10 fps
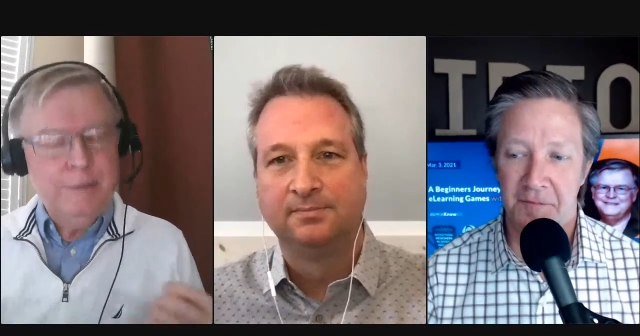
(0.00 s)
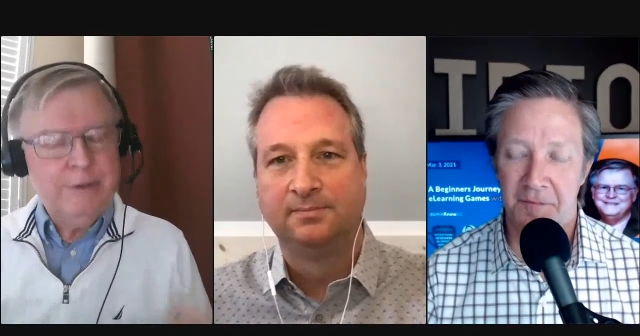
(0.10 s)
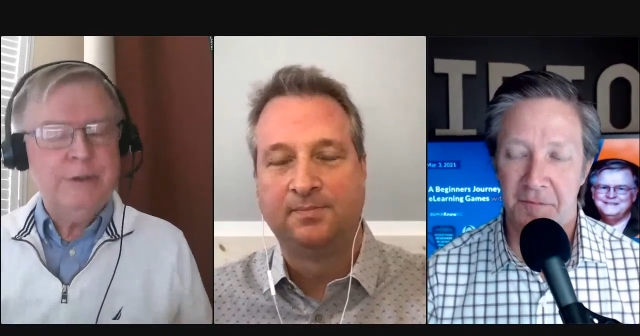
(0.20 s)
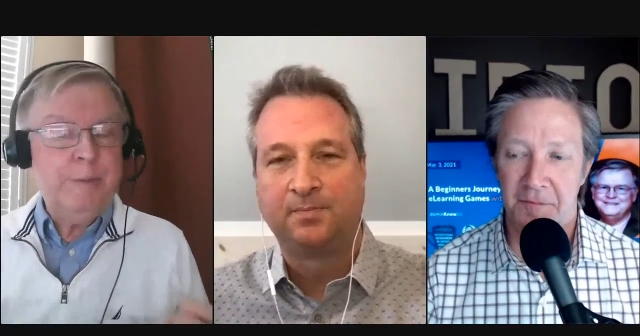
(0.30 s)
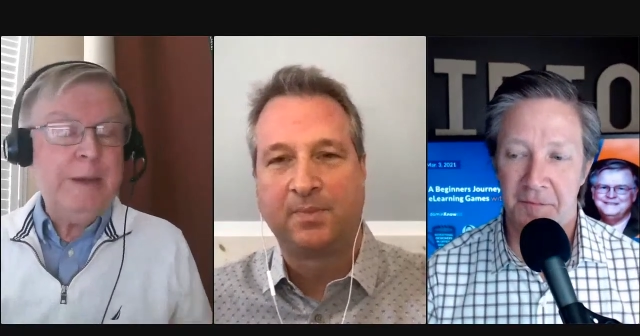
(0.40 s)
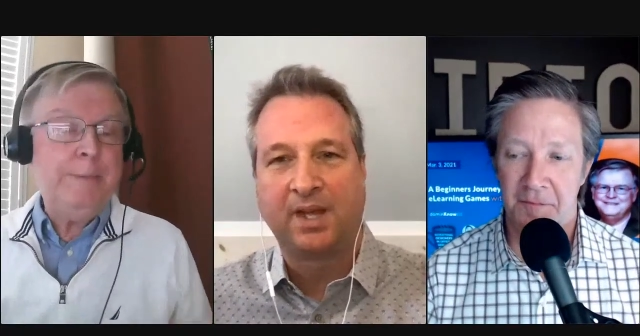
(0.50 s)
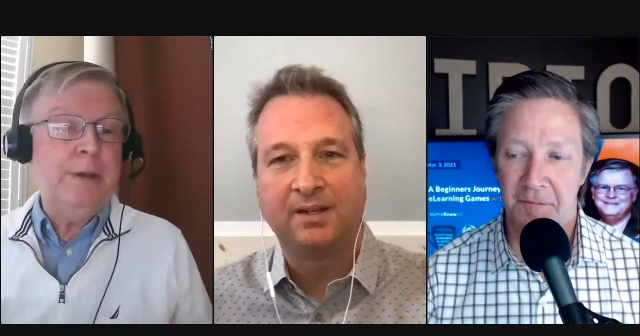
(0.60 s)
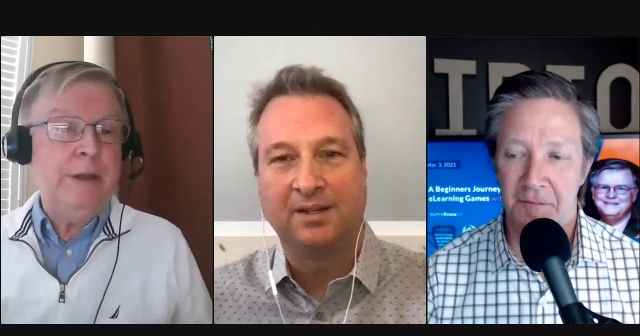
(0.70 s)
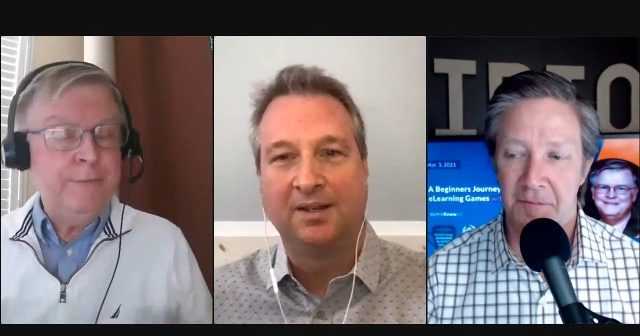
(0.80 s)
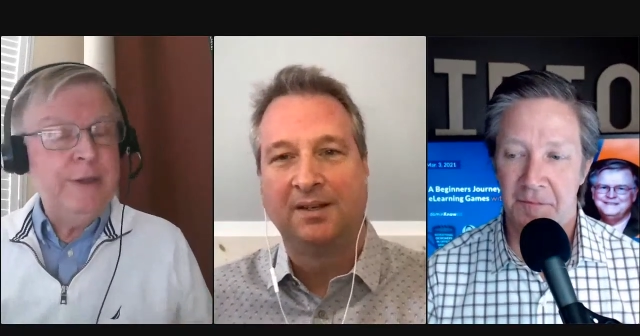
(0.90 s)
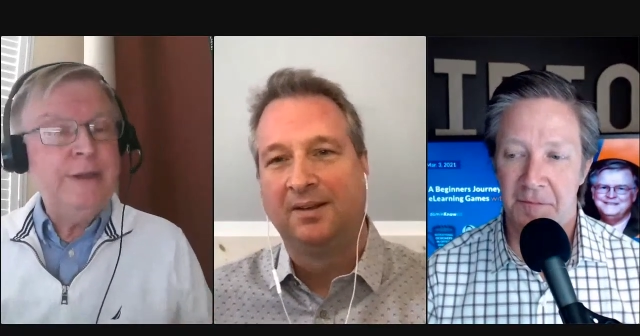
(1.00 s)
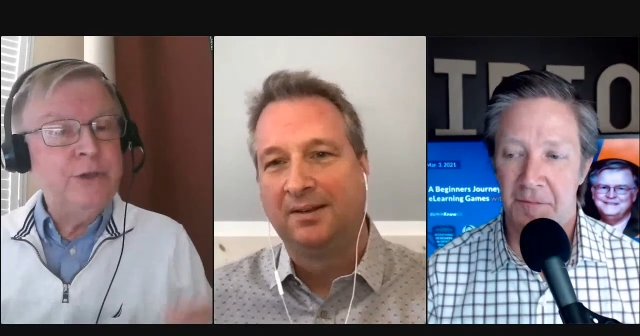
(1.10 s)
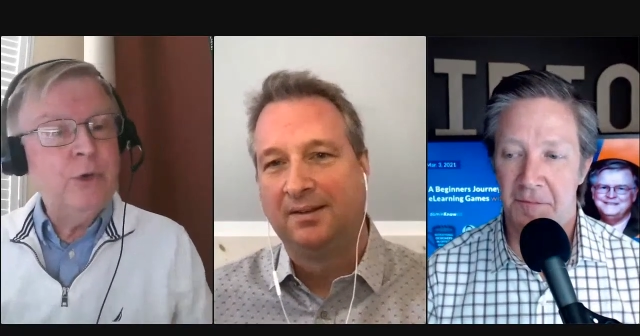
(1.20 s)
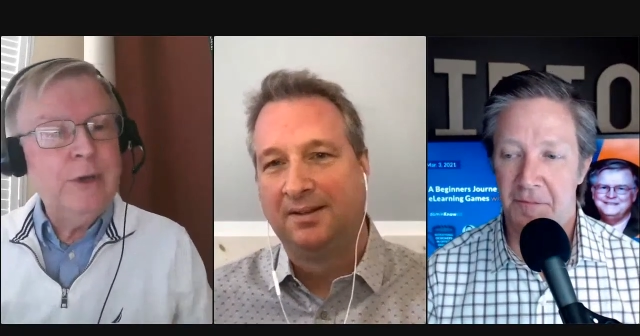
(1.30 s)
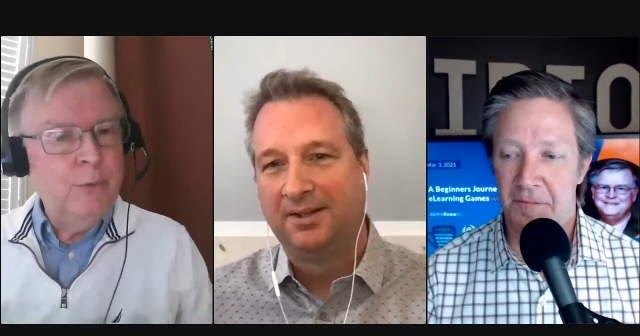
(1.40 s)
Speaker 1: because people,
Speaker 2: if they
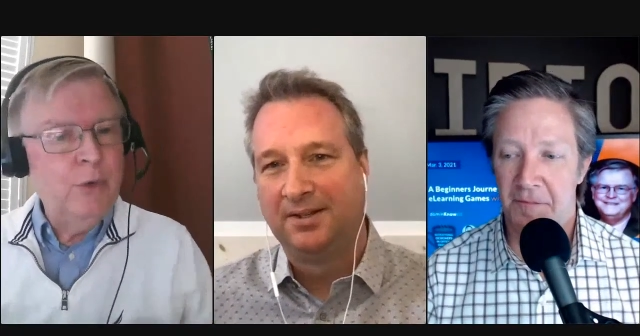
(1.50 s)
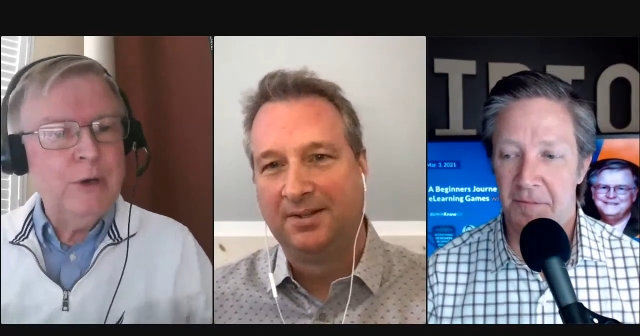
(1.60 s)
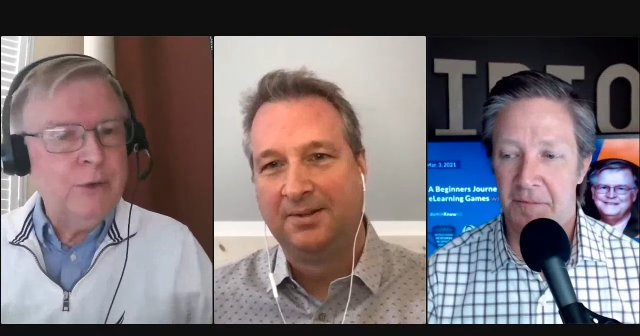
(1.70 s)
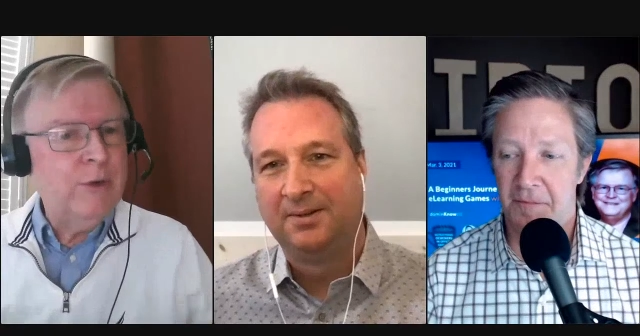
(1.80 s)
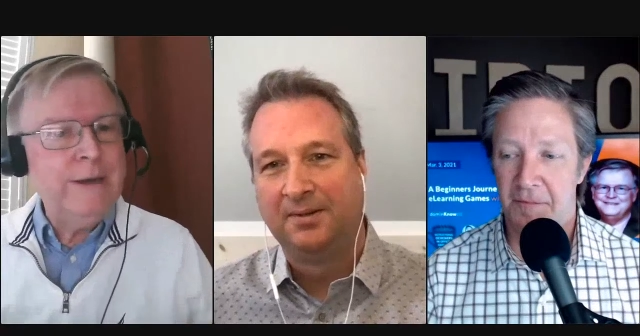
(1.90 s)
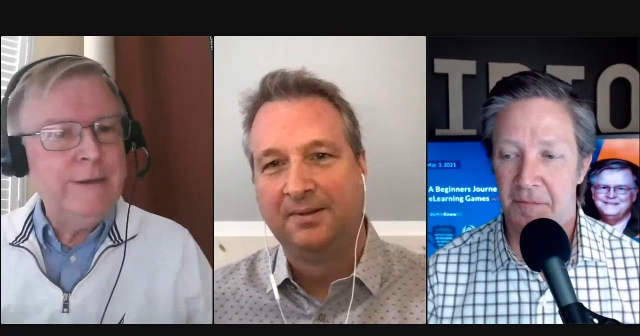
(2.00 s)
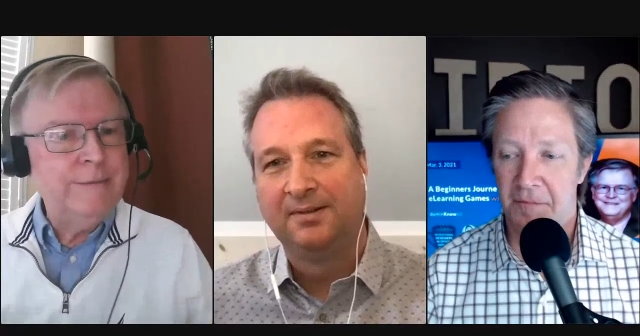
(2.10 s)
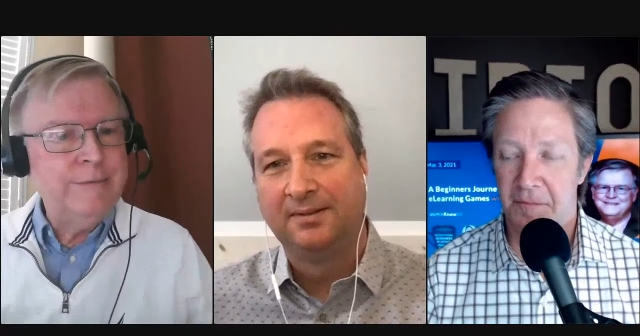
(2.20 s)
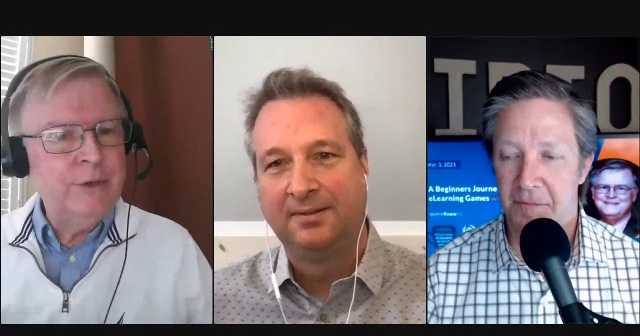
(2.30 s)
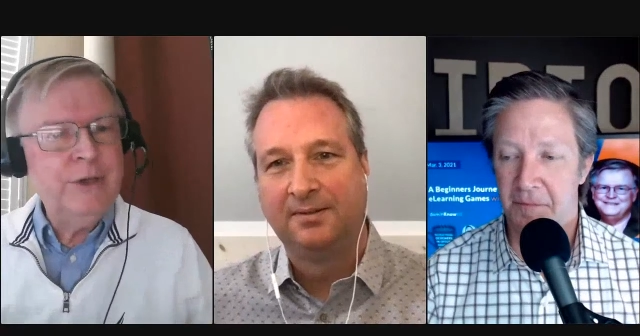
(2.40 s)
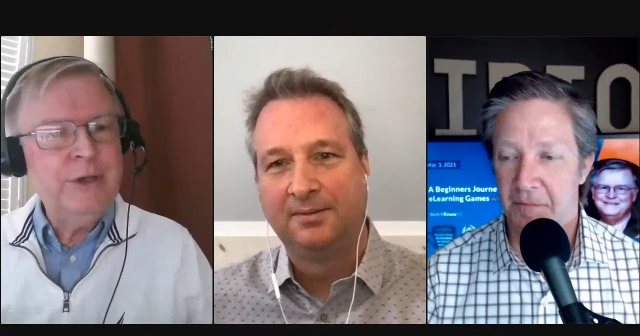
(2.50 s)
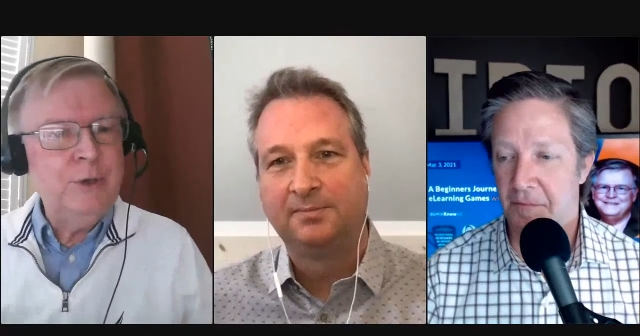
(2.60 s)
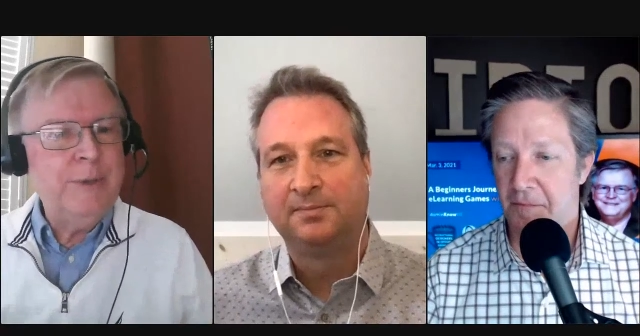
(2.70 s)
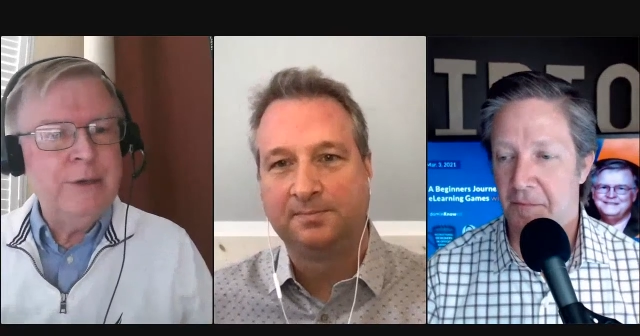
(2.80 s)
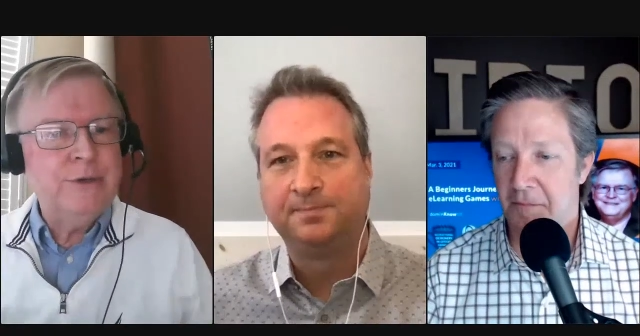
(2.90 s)
enjoy work, right, they're going to do a
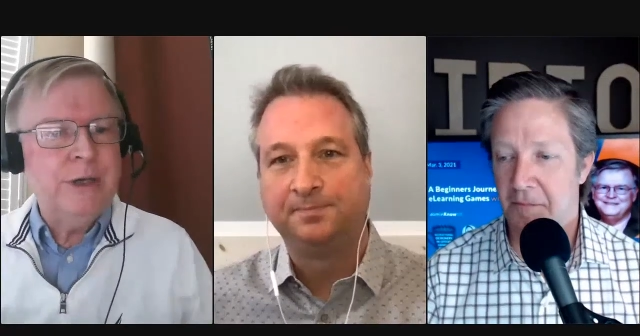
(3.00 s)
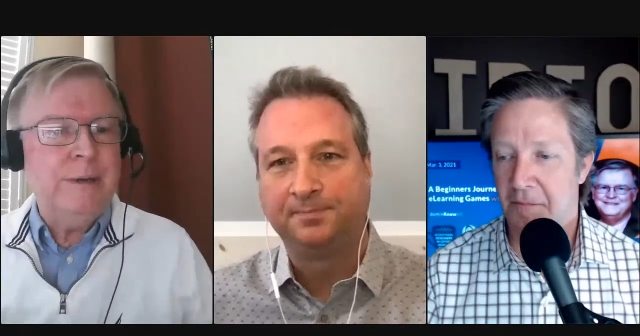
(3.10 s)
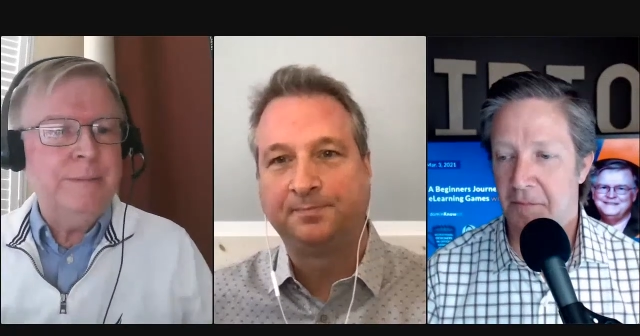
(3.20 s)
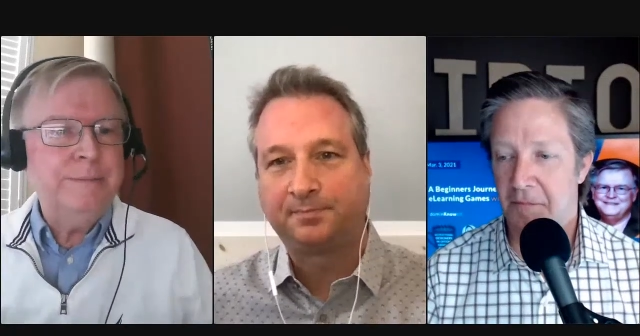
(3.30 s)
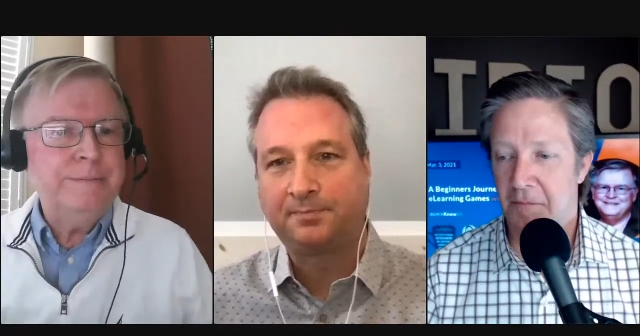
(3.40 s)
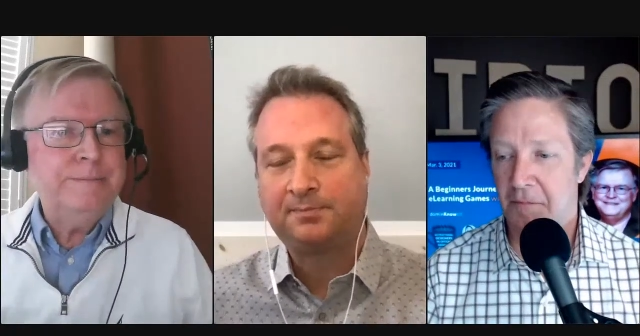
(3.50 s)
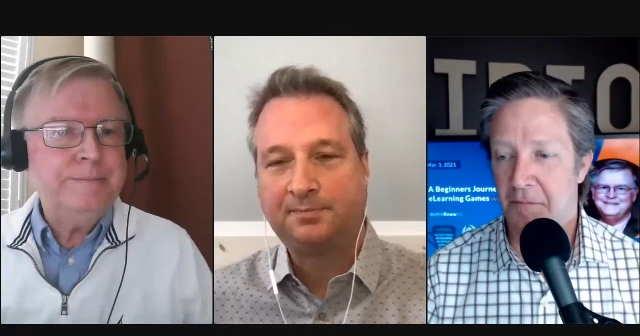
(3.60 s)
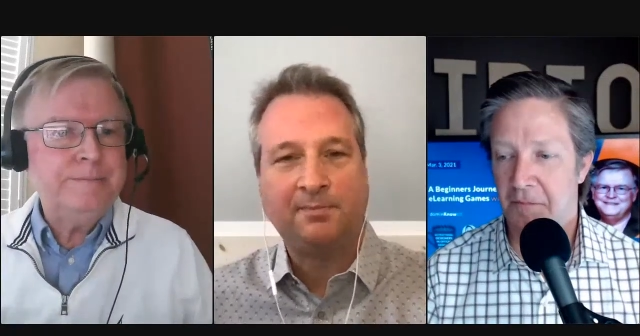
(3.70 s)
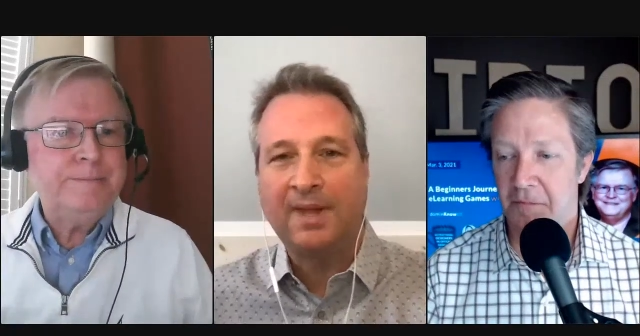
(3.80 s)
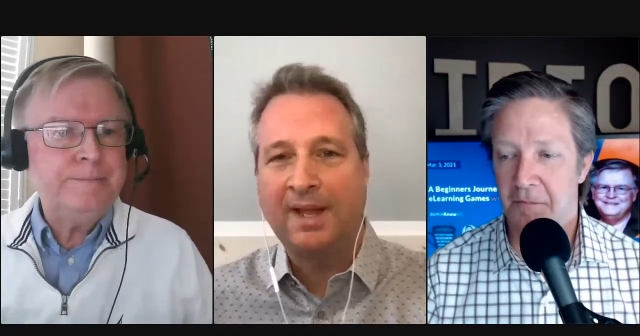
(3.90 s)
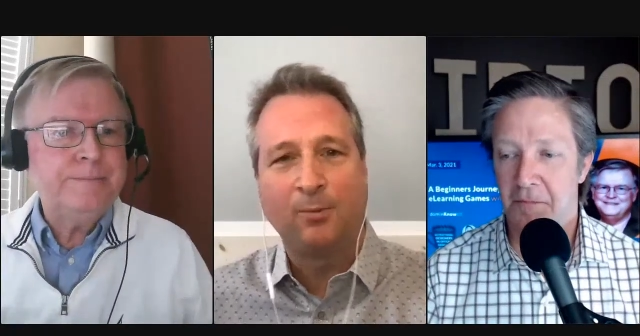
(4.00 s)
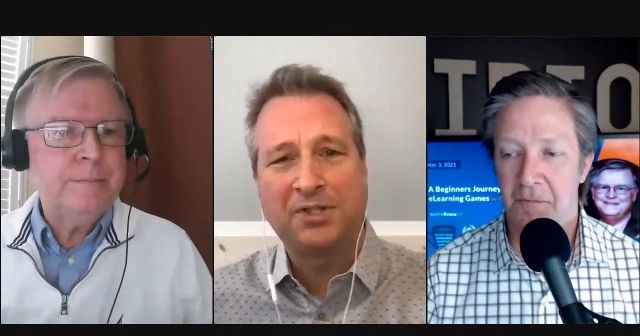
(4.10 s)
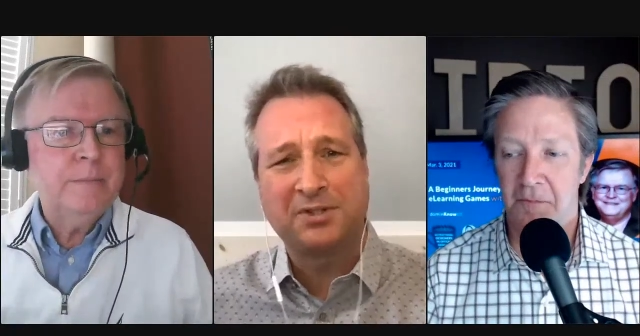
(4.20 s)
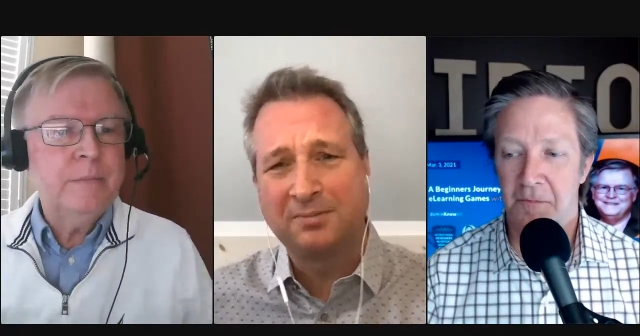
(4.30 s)
better job. And what's your